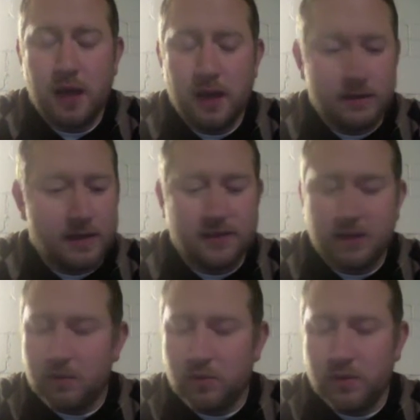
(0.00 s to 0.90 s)
the last
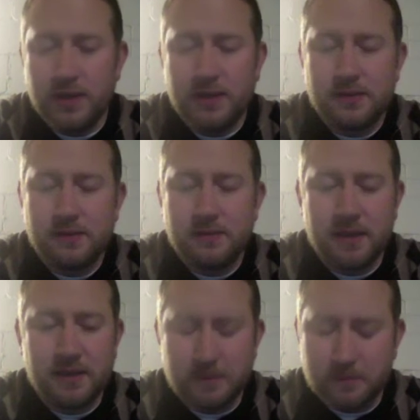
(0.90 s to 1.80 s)
couple of weeks,
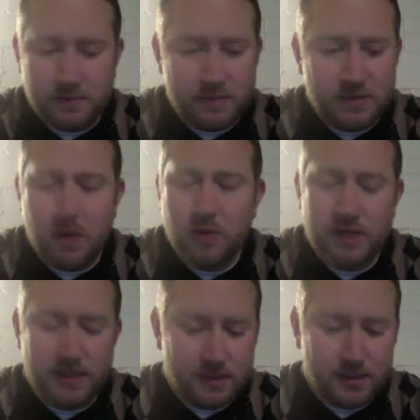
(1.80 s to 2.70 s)
making some small
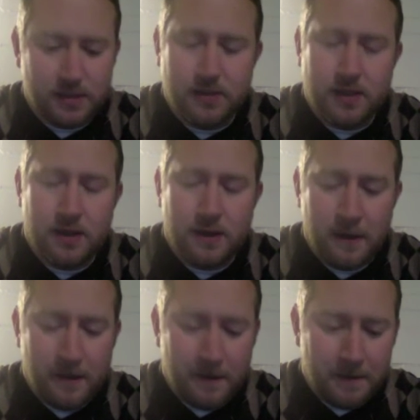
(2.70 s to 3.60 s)
changes here and there.
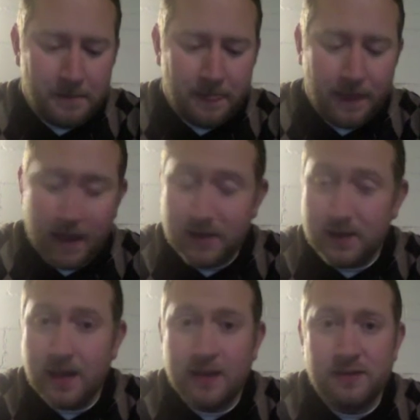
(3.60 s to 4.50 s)
80
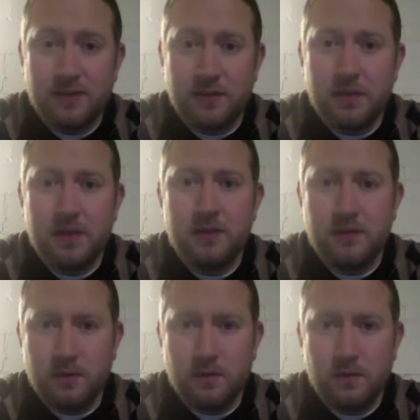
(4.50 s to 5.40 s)
days committed
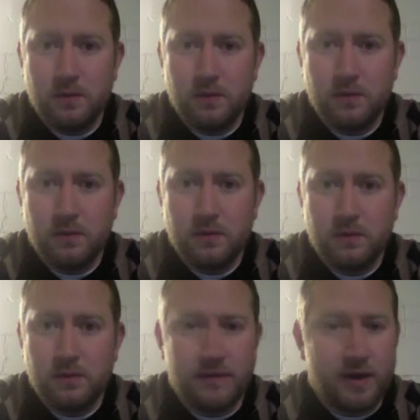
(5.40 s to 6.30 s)
to
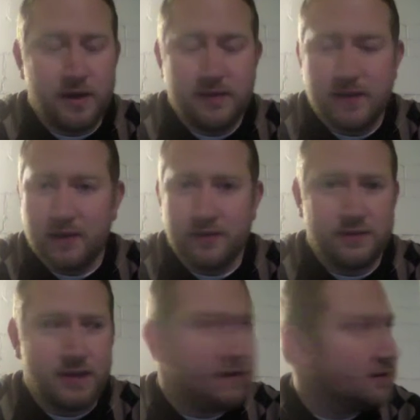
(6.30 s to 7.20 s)
various
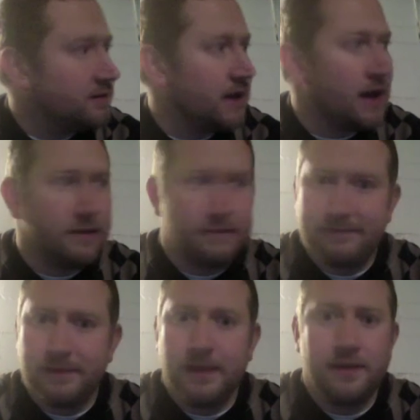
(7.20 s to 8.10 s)
exercise. I've got
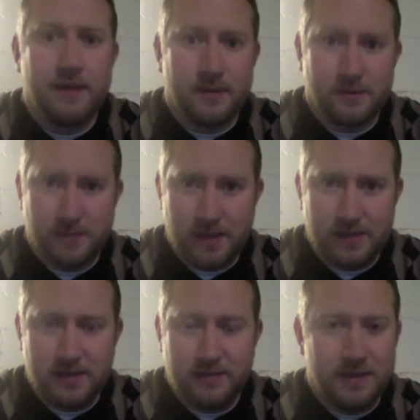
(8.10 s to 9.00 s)
plenty of exercise
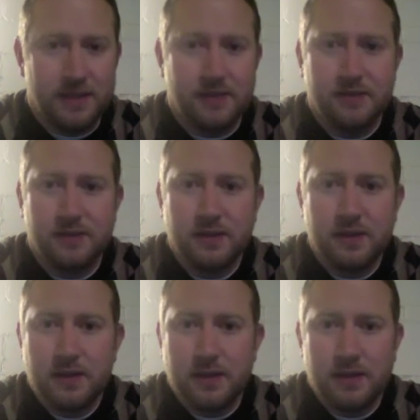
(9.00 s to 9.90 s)
DVDs
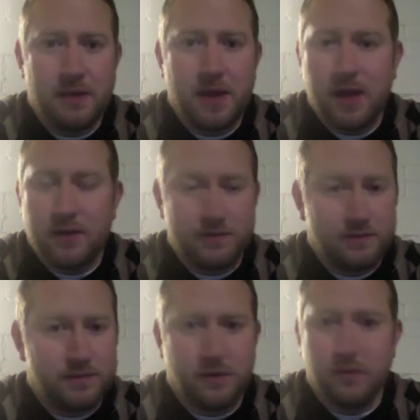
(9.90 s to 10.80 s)
in my house,
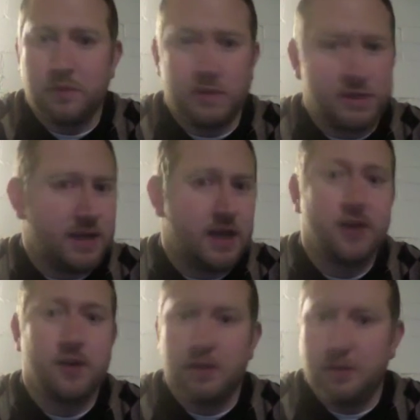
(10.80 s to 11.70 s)
so we're just kind of
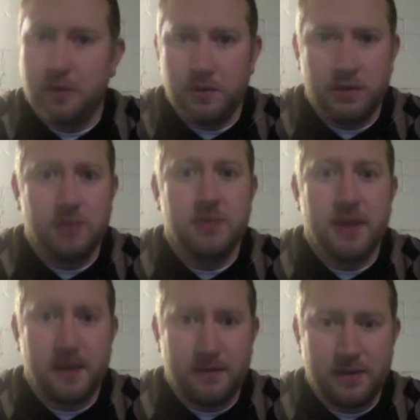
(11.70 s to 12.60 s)
going to do a little bit of
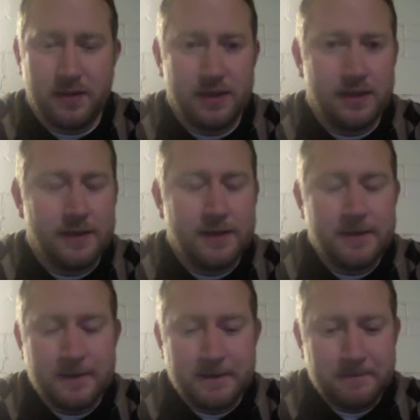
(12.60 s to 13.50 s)
everything.
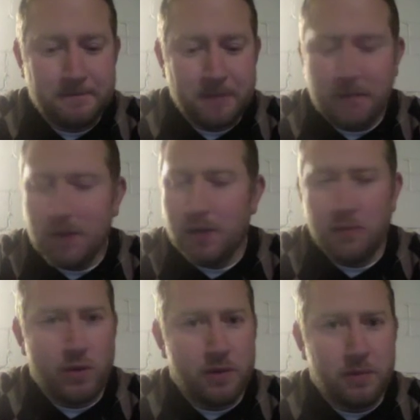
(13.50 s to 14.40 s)
I'm not a
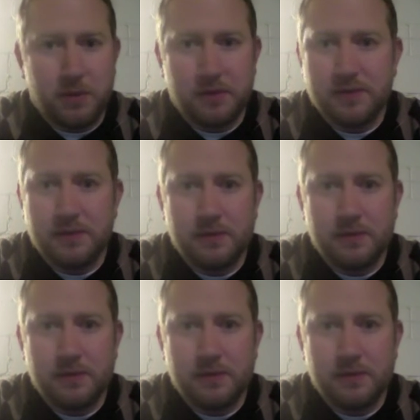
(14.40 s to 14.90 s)
morning person,